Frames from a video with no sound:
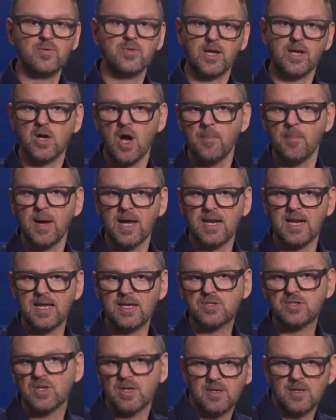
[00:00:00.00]
the
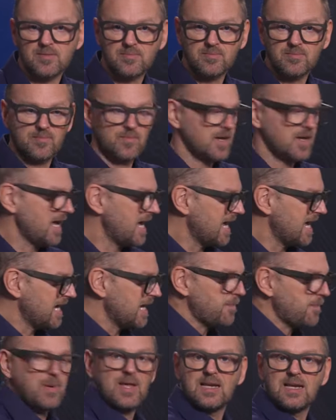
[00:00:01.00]
combination,
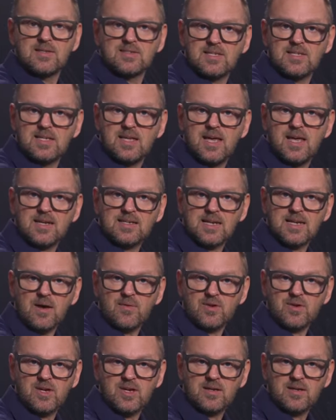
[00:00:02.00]
any PTZ head
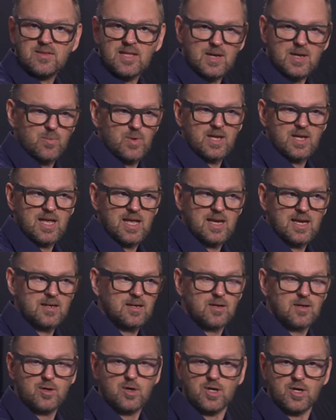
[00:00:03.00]
down here that we can
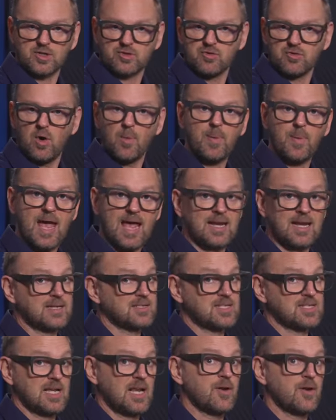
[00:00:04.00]
control pan and
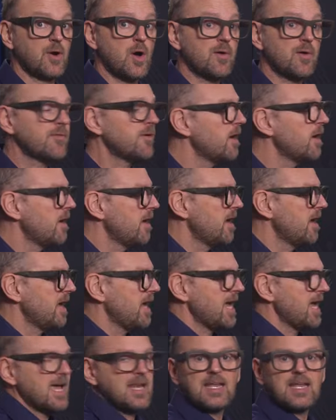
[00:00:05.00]
tilt off,
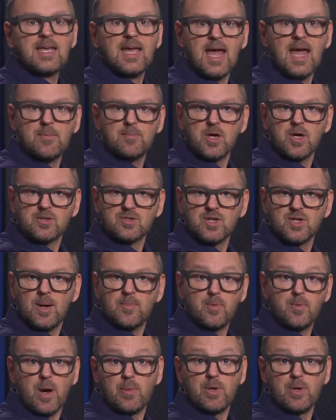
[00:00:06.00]
any camera on
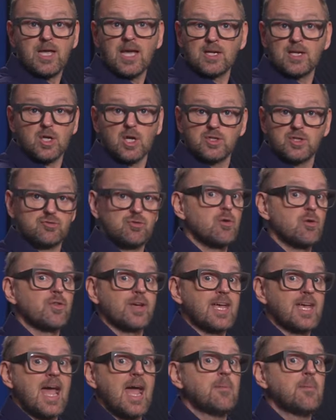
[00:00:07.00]
top where we can control
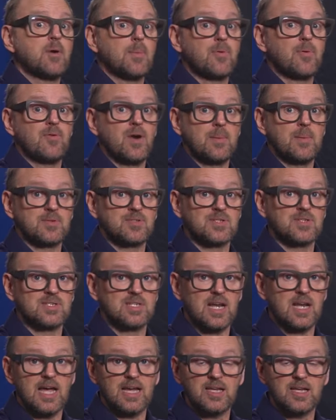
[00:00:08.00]
the camera
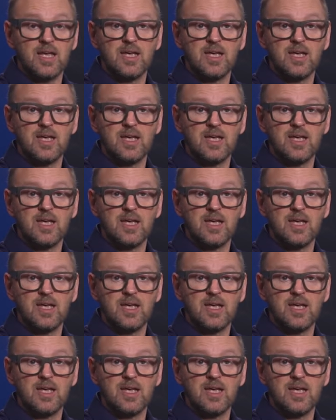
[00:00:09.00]
parameters like